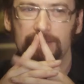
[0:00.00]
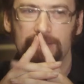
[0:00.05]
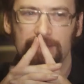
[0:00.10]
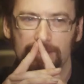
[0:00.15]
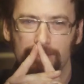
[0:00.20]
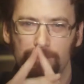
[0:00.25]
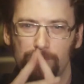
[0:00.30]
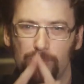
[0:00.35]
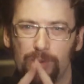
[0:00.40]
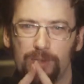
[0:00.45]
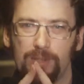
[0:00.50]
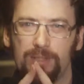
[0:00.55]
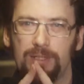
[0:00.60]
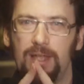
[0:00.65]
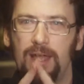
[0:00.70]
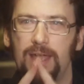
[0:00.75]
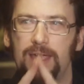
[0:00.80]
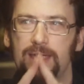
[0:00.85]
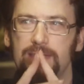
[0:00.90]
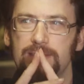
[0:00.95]
getting more
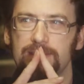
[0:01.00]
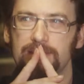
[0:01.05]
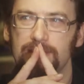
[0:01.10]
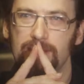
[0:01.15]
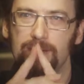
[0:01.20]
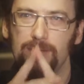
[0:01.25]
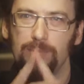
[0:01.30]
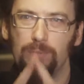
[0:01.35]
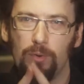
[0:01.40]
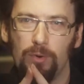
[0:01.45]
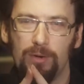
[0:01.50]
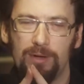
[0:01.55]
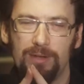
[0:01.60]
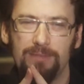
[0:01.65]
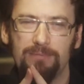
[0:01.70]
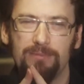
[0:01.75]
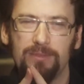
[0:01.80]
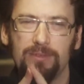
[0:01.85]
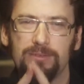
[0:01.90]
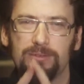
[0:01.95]
clients, getting more
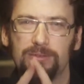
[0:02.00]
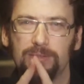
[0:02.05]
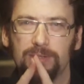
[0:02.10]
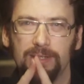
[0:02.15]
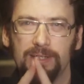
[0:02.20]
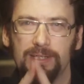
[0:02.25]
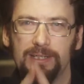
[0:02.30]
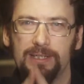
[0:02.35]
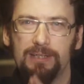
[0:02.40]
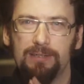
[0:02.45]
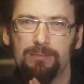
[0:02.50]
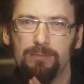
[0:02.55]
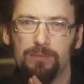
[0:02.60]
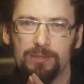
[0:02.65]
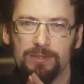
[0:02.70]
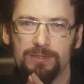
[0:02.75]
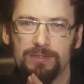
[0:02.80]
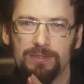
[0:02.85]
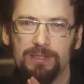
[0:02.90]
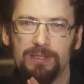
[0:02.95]
inventory, getting
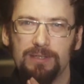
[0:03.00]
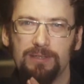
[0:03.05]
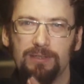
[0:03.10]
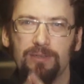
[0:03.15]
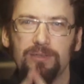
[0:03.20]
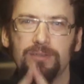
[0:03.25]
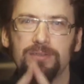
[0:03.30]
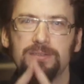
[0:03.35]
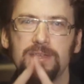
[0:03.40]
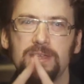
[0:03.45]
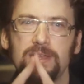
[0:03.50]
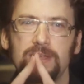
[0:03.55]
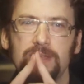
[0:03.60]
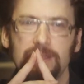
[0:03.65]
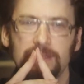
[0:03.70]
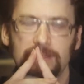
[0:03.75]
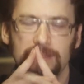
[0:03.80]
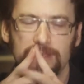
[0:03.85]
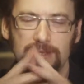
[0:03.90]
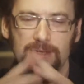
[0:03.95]
more skills,
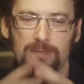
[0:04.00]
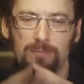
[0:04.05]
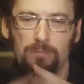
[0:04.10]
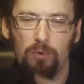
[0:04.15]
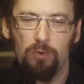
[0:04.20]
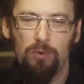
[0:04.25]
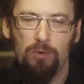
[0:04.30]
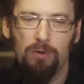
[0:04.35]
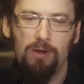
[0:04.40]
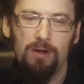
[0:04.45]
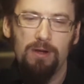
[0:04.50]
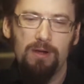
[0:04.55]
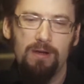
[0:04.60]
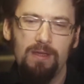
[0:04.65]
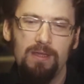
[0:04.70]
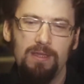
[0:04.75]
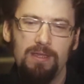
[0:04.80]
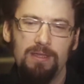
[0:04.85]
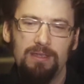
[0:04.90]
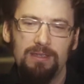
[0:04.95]
getting more
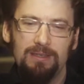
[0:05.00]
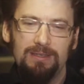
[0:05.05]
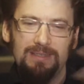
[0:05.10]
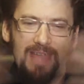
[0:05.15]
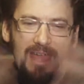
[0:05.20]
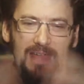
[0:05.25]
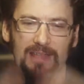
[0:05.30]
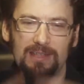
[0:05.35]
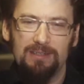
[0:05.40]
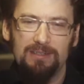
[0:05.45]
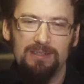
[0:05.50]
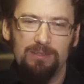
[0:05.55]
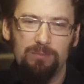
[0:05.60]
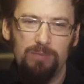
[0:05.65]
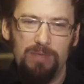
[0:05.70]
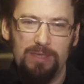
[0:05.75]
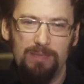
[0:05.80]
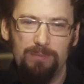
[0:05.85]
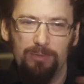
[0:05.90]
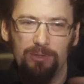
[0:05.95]
talented
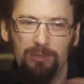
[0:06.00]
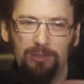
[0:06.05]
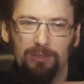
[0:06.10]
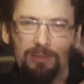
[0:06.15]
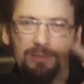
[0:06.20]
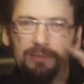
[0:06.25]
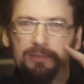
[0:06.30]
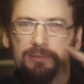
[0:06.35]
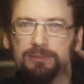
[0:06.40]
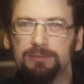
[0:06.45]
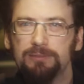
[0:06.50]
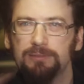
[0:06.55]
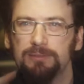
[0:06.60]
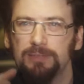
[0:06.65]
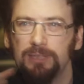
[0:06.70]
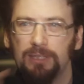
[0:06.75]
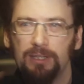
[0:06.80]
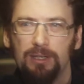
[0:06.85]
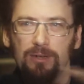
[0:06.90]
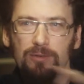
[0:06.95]
people,
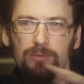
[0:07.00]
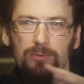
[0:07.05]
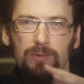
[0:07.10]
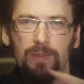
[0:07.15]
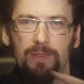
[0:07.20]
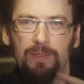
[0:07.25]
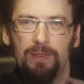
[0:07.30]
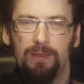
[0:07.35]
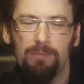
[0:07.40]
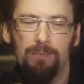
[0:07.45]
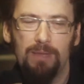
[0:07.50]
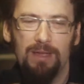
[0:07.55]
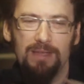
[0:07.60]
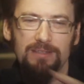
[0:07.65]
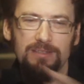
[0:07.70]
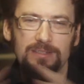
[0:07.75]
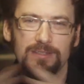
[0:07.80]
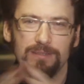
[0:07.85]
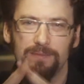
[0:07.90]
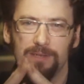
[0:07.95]
you know, within my
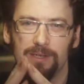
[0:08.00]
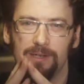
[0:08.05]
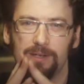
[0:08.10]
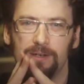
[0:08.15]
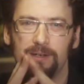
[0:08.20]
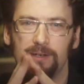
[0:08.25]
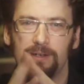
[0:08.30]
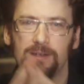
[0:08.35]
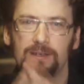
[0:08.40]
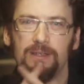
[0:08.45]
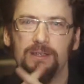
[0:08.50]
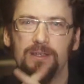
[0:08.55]
sphere.